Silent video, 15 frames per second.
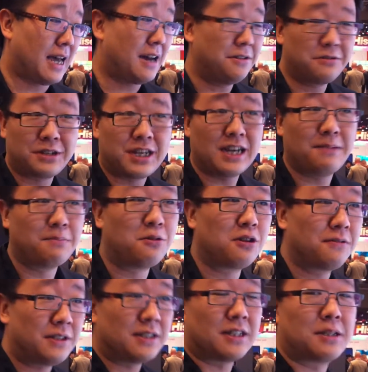how to get more
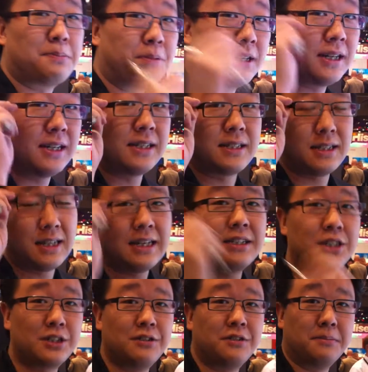of these displays
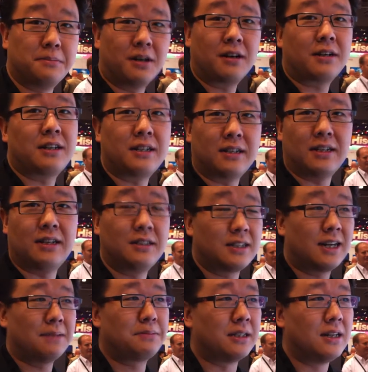into the market and
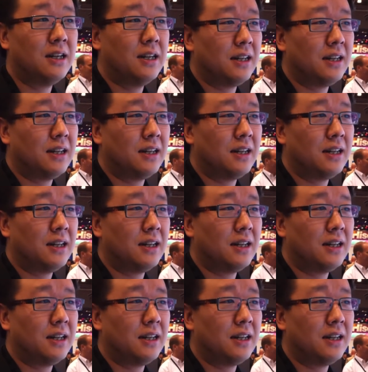adopt it.